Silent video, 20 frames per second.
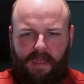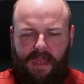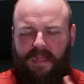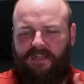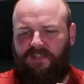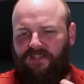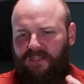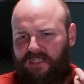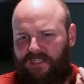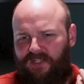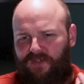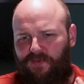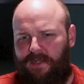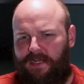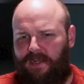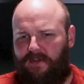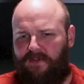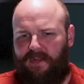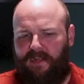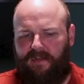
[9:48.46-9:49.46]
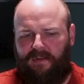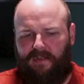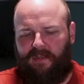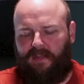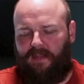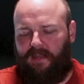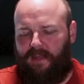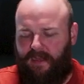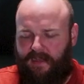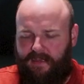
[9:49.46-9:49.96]
Actually, sweeter than I
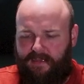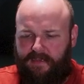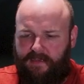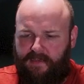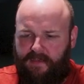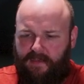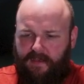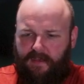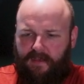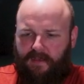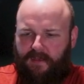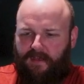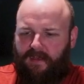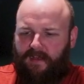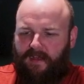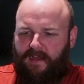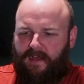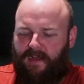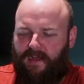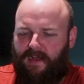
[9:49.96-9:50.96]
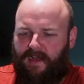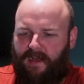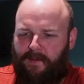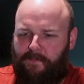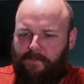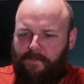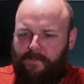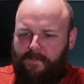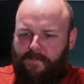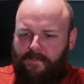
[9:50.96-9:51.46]
like.
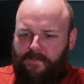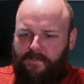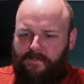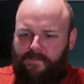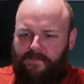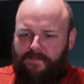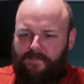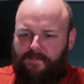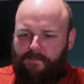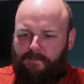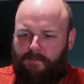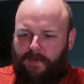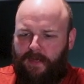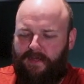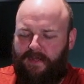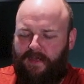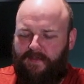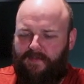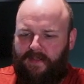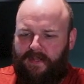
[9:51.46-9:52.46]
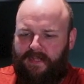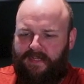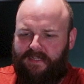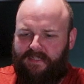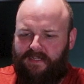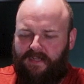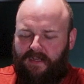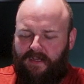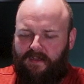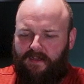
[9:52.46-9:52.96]
Um, but
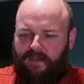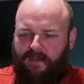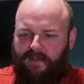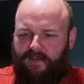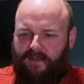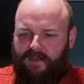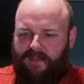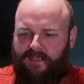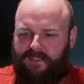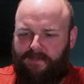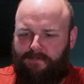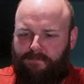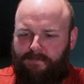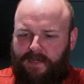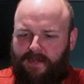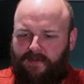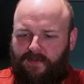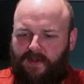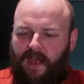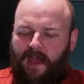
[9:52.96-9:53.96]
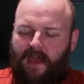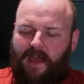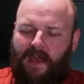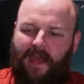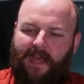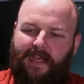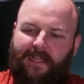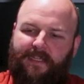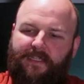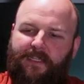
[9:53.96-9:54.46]
nonetheless, a nice beer.
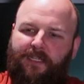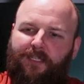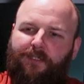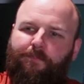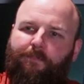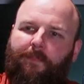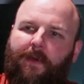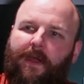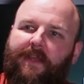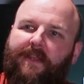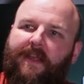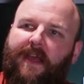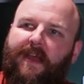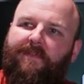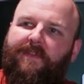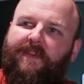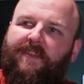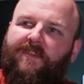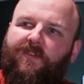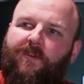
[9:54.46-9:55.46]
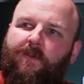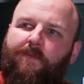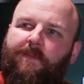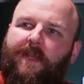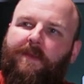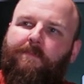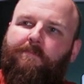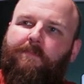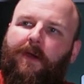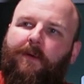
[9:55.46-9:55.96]
And despite having so
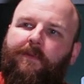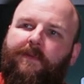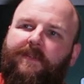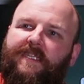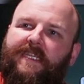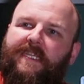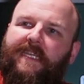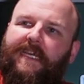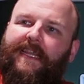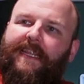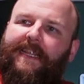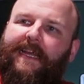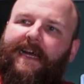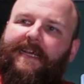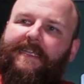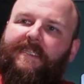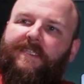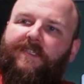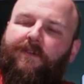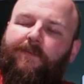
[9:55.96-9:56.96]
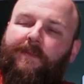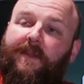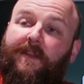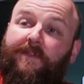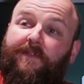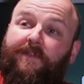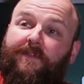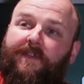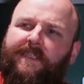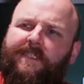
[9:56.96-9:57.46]
many bubbles in the glass, so
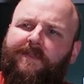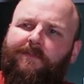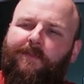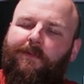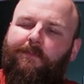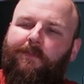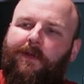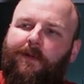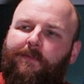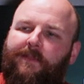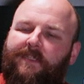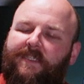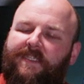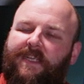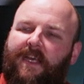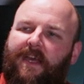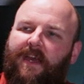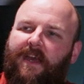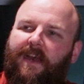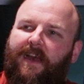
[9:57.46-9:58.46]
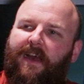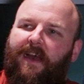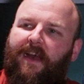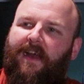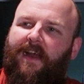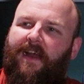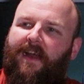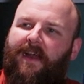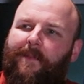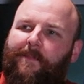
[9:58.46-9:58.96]
many visible bubbles,
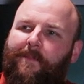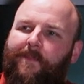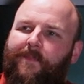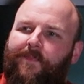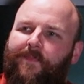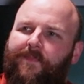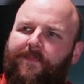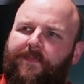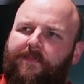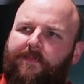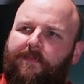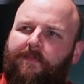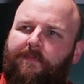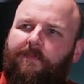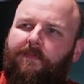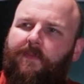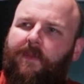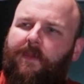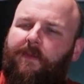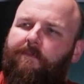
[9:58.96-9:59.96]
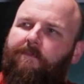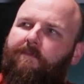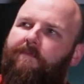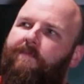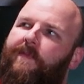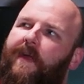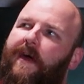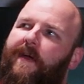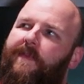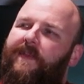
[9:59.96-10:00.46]
um,
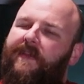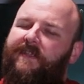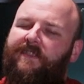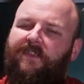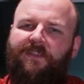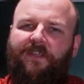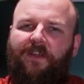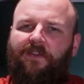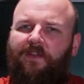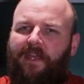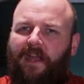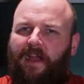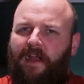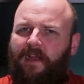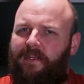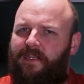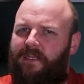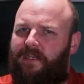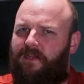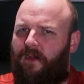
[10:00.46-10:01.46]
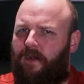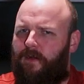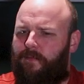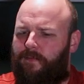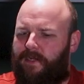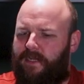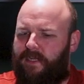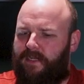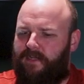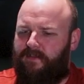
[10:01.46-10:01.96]
not necessarily highly
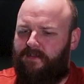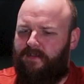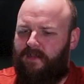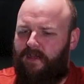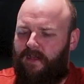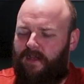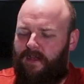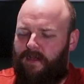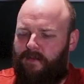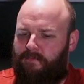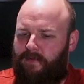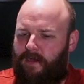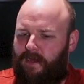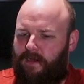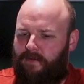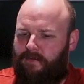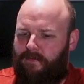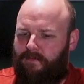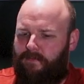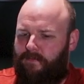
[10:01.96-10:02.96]
carbonated, but